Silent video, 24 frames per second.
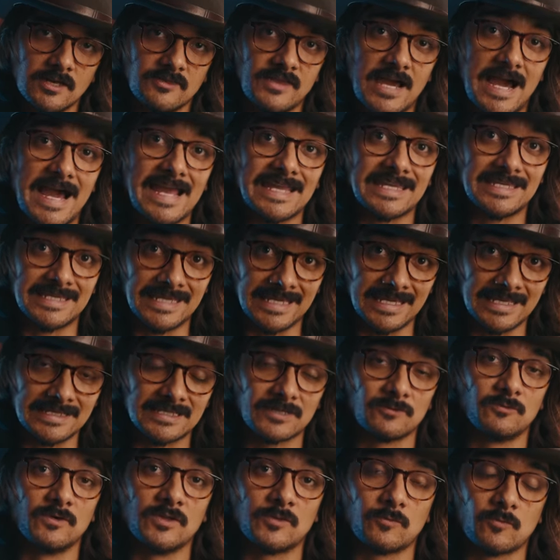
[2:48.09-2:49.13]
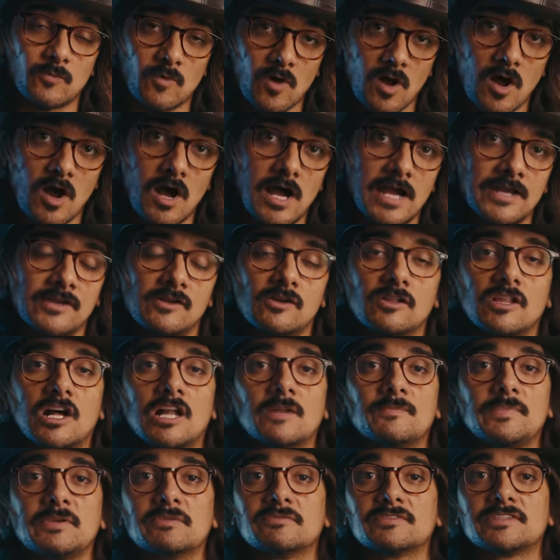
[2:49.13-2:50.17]
that I get with RAW. I know a lot
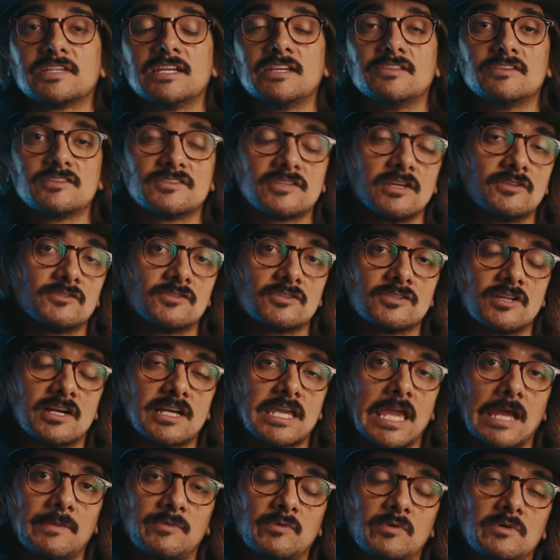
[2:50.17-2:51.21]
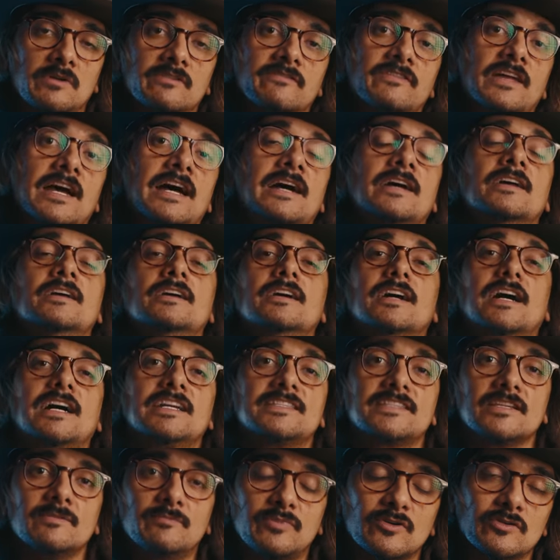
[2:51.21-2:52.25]
of people say the sensor's not capable of that. I
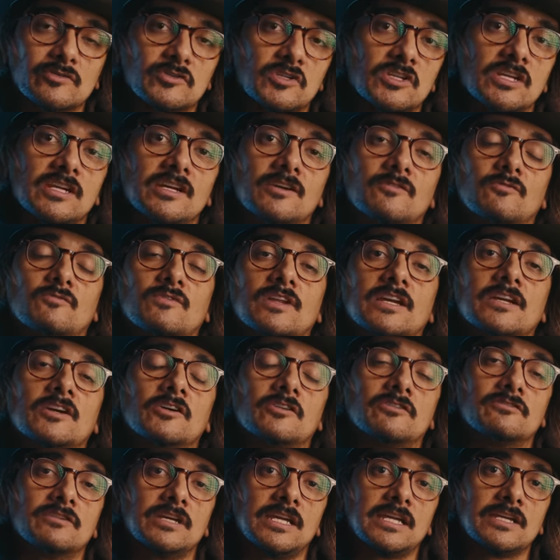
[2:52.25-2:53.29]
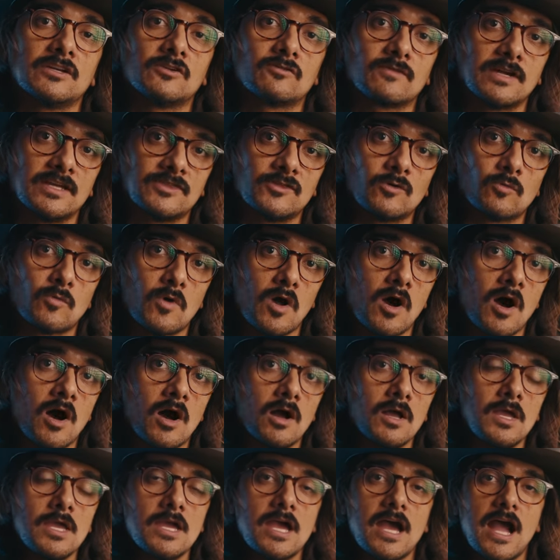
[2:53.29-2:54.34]
say bullshit. When I go and grade the
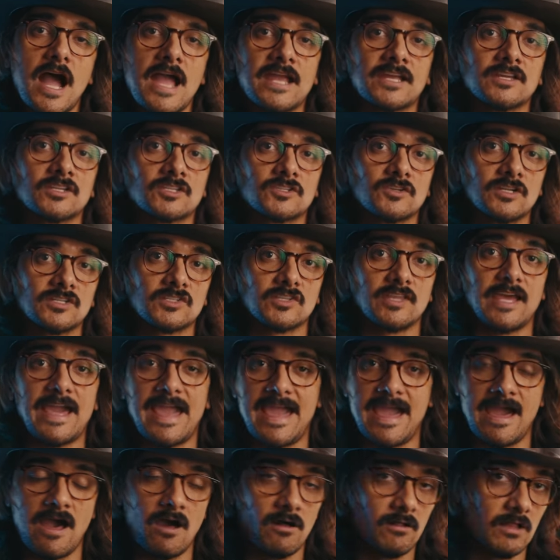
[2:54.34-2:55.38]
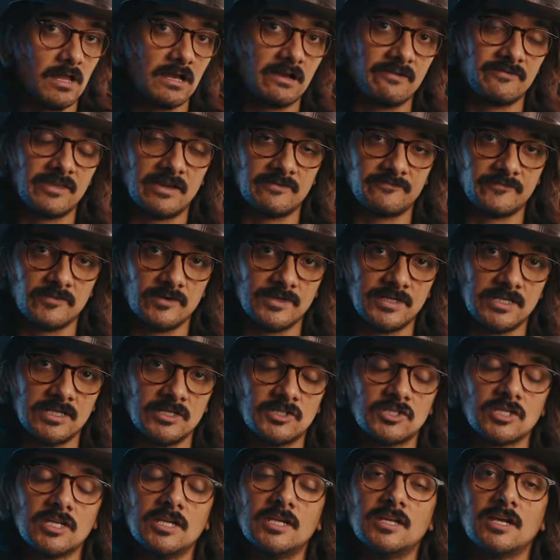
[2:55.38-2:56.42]
RAW, I can stretch the hell out of that
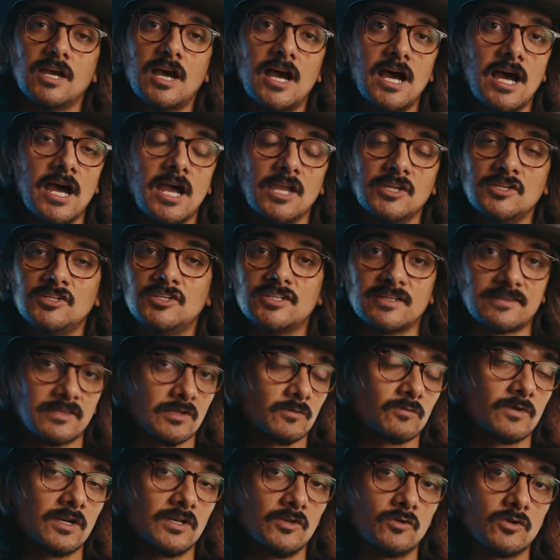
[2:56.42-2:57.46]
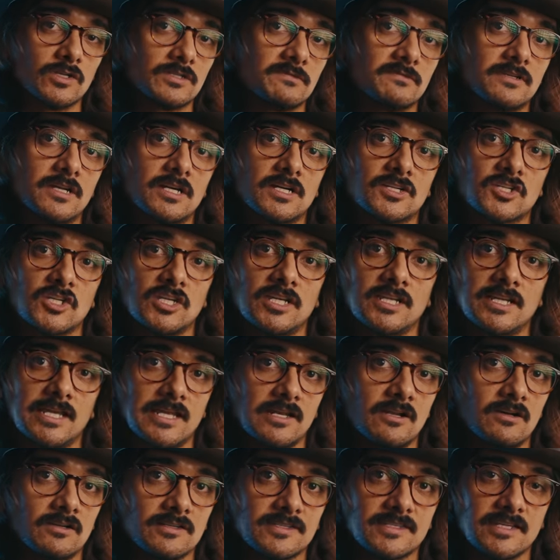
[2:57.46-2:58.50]
footage. Uh, you just have to run noise reduction,
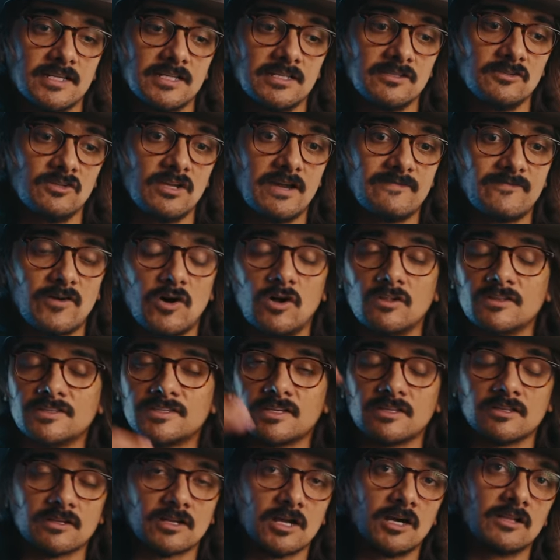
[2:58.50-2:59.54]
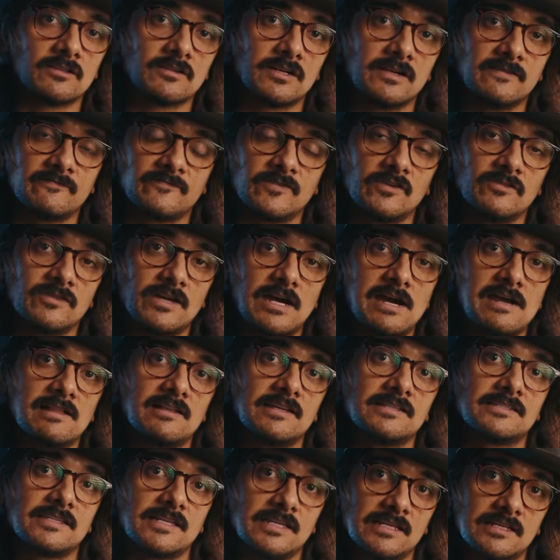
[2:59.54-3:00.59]
and all of a sudden you have all this other color info in the
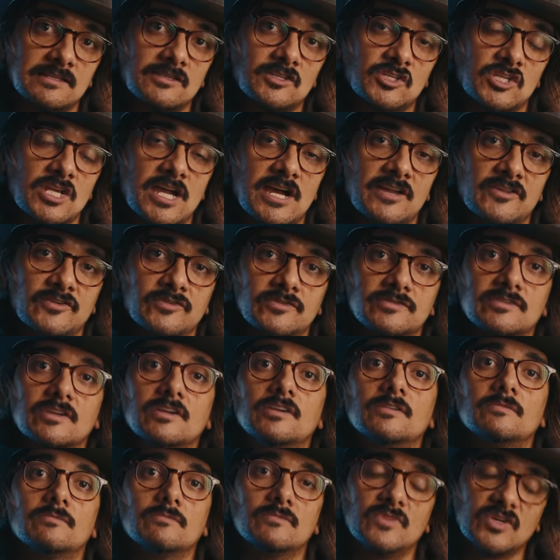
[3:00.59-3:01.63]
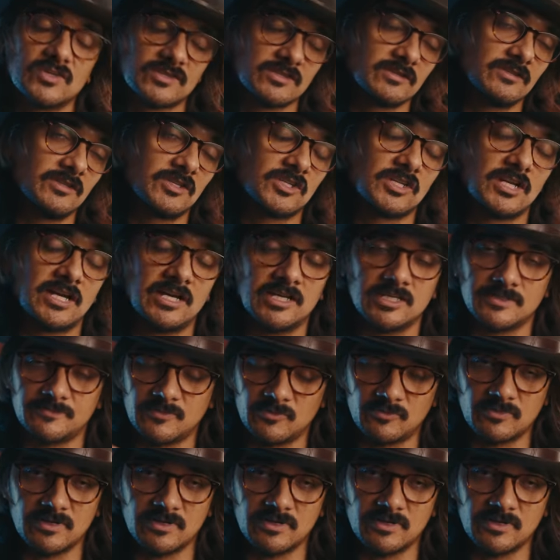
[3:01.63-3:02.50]
highlights and the shadows mostly in the shadows, but